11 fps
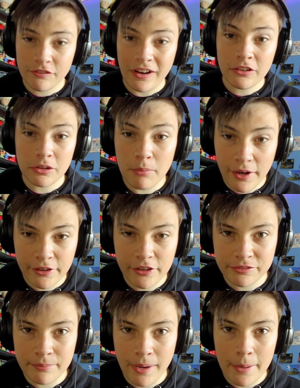a
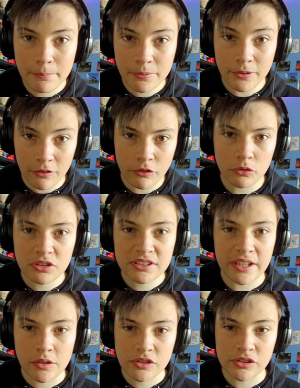Minecraft map of Alton
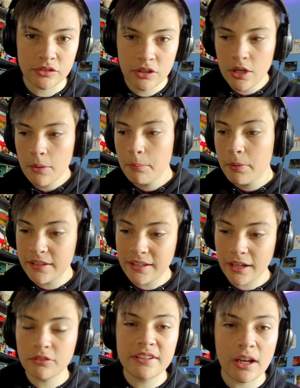Towers and put it
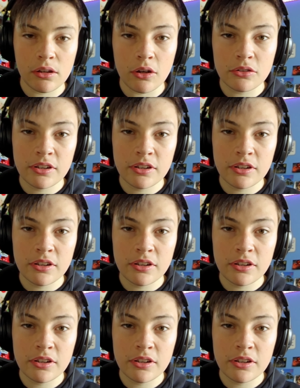down to download,